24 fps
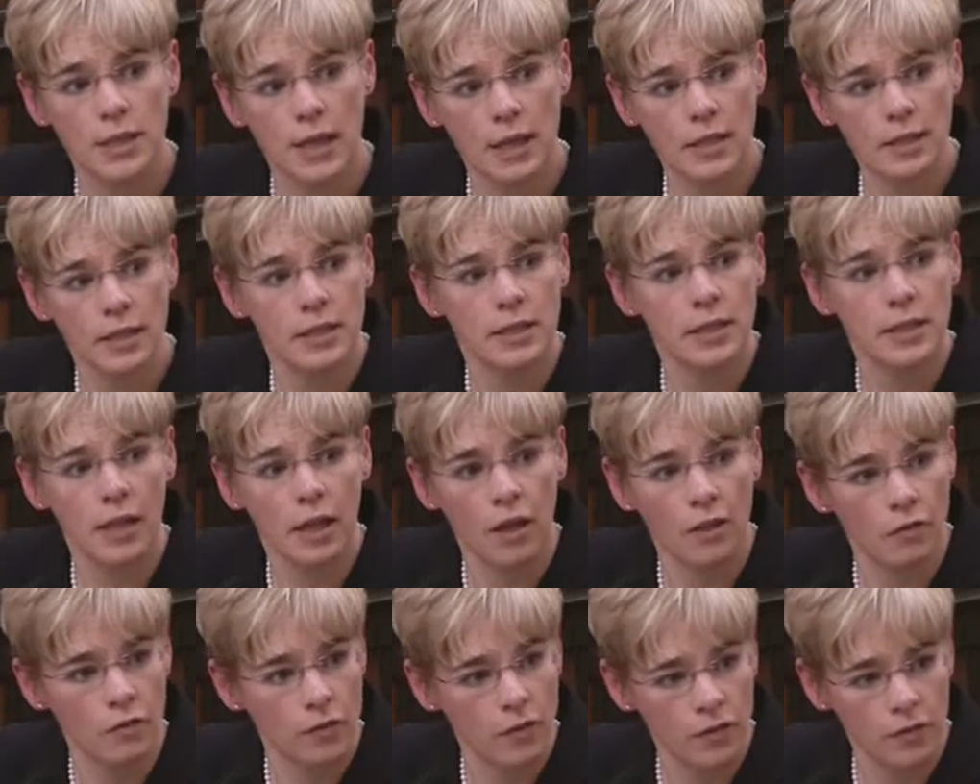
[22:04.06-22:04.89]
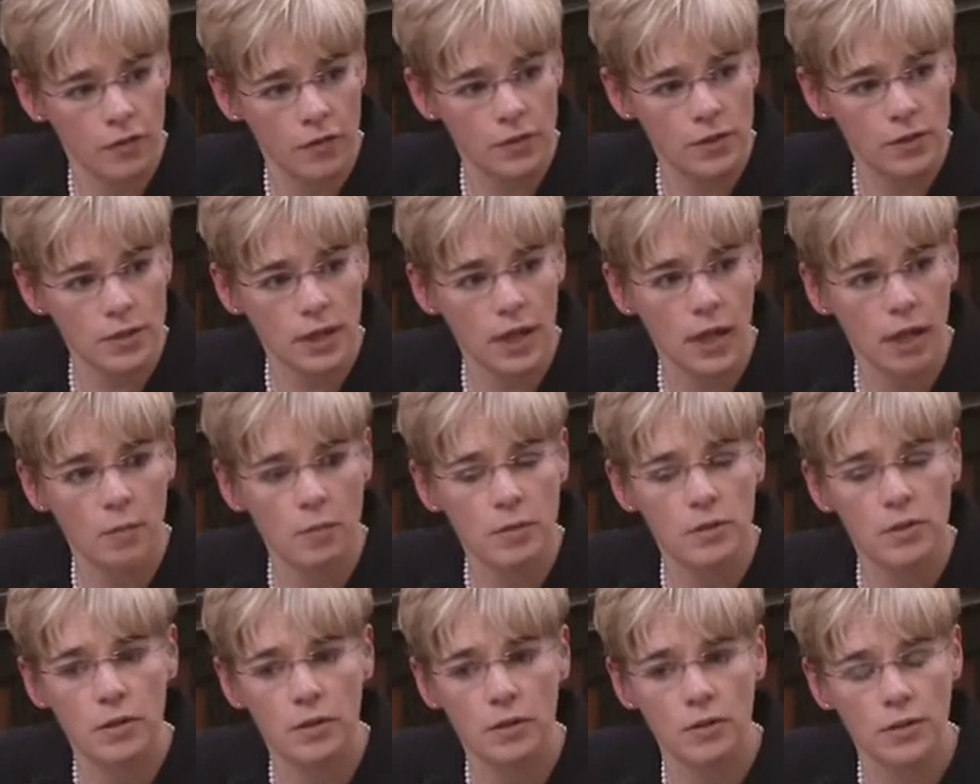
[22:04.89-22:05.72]
take DentaCal for the first
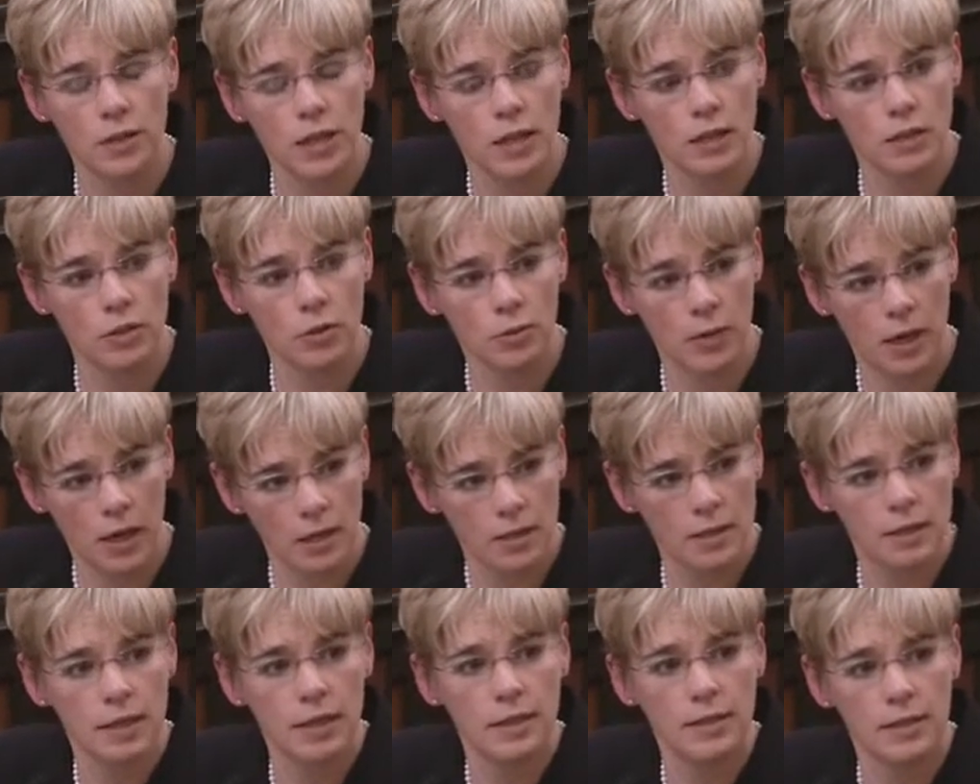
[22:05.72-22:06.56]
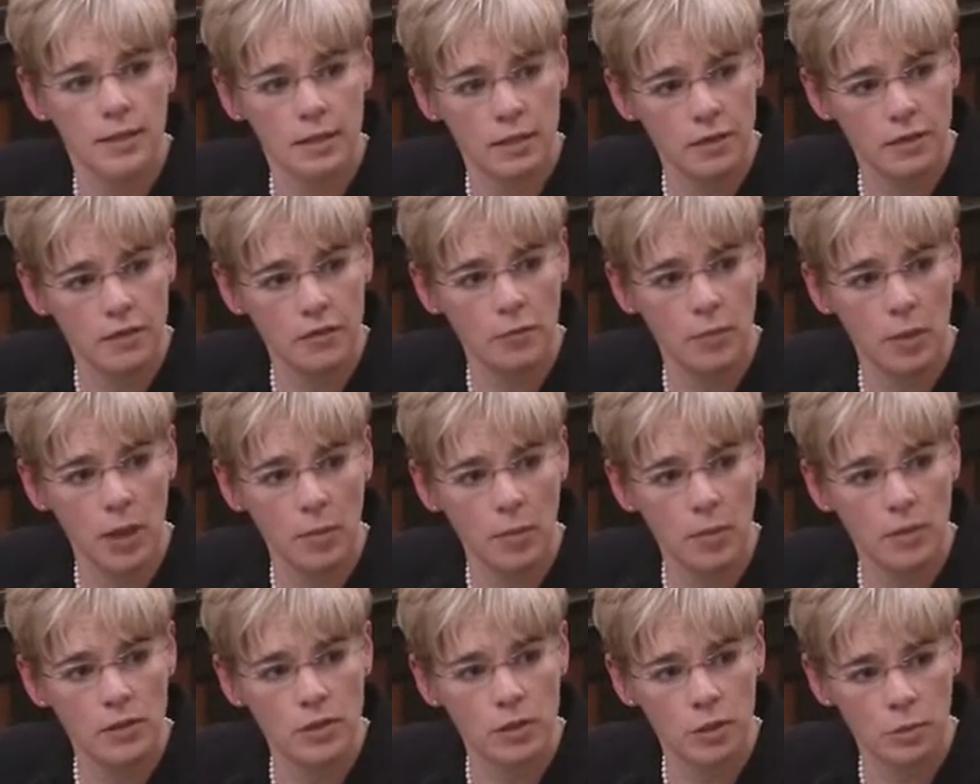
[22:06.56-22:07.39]
time. So there's direct incentive
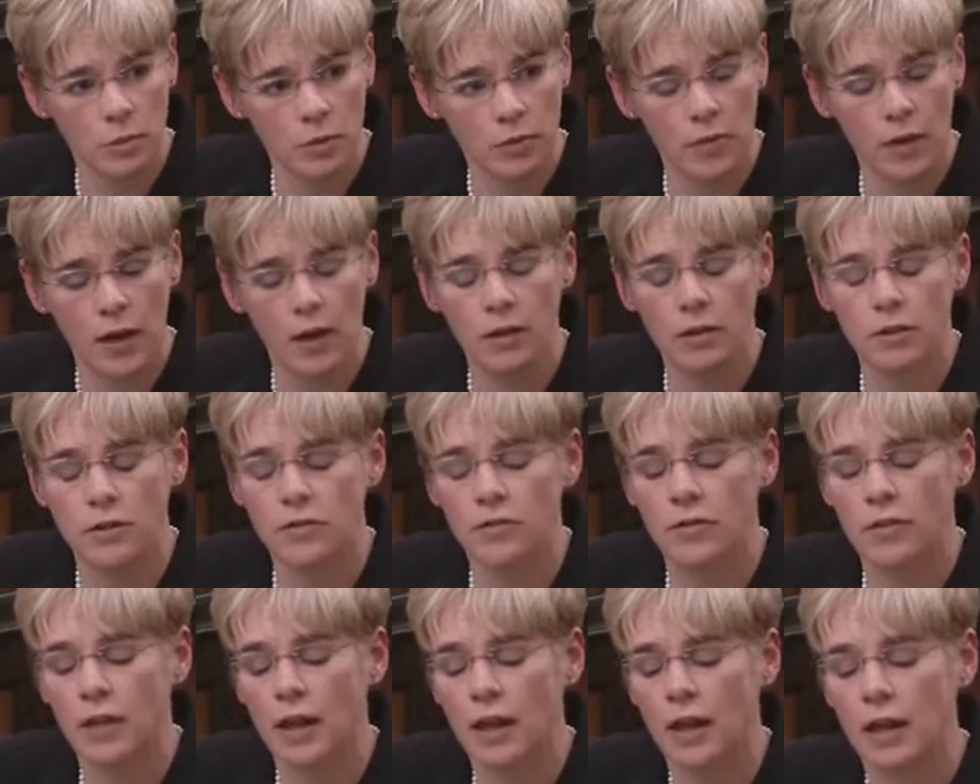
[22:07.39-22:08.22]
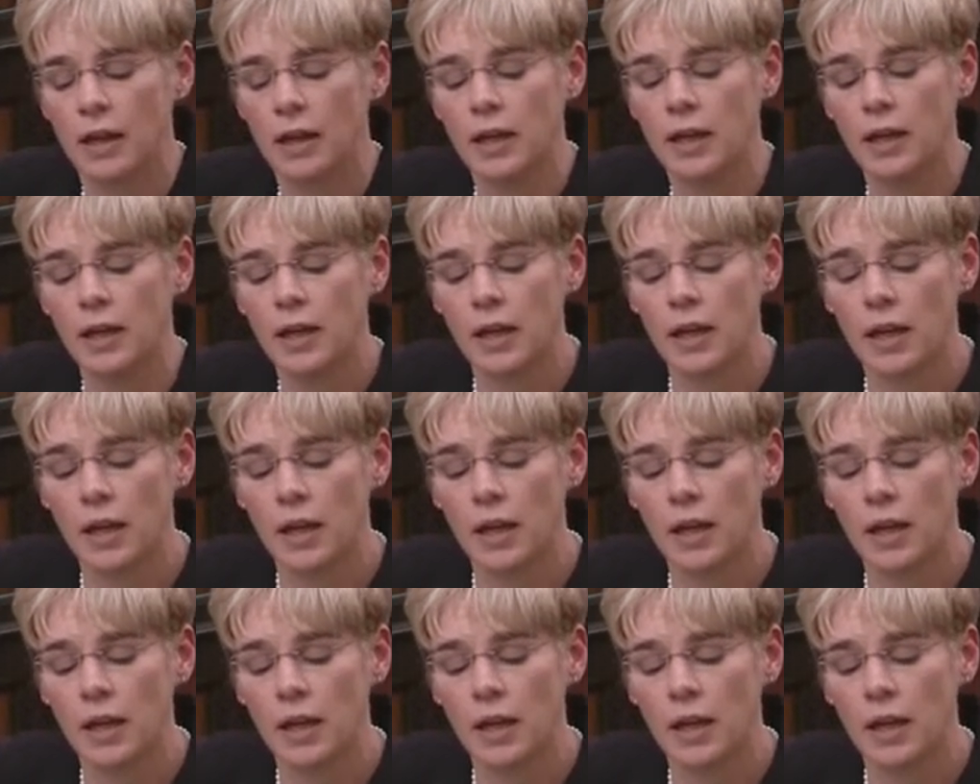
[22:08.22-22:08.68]
payments to providers for that.